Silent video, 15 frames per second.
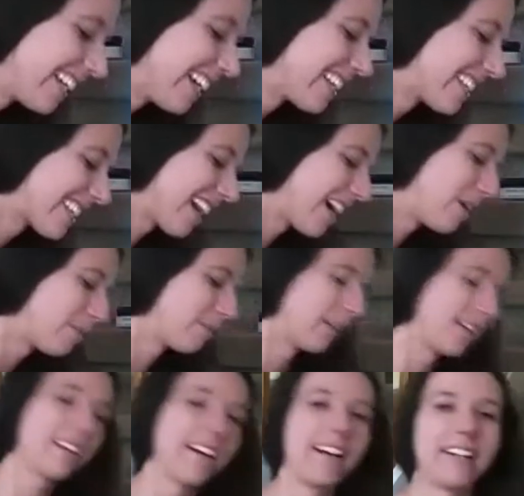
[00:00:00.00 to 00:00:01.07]
Yes, Tom
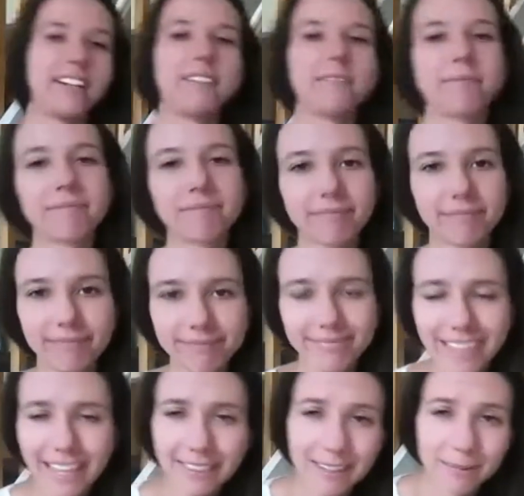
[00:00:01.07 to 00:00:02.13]
Burkhart.
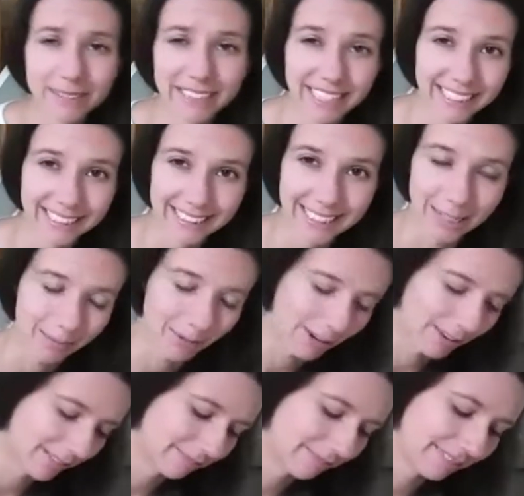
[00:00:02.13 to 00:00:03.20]
I think I'm saying his name
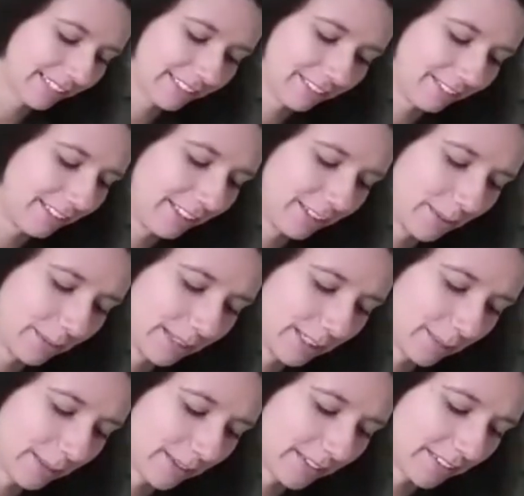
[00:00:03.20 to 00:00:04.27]
wrong. Nobody
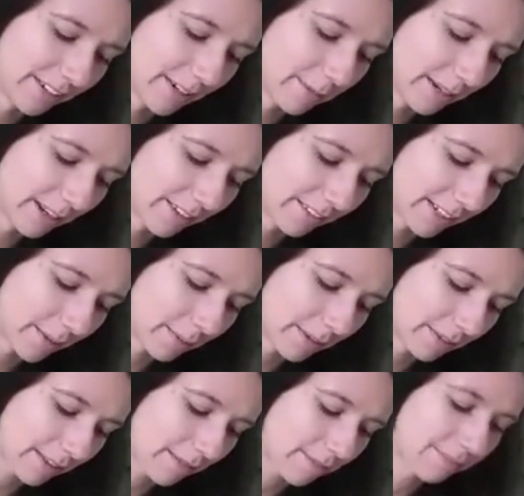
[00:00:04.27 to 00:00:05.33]
spelled it right, but I don't care
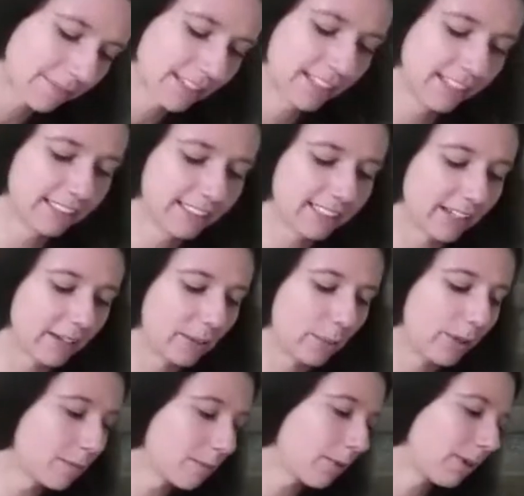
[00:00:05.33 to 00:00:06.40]
about that. So
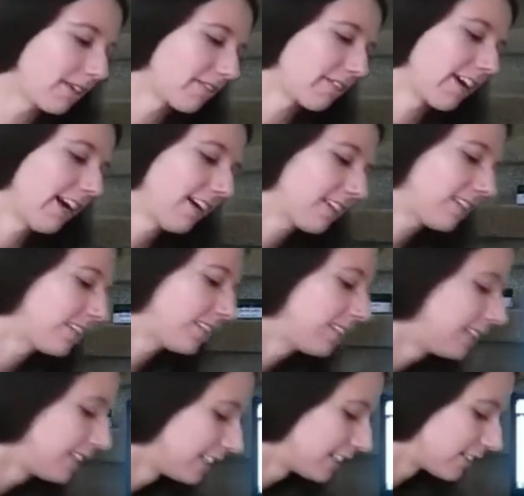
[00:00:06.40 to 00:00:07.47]
1 point for Heckle.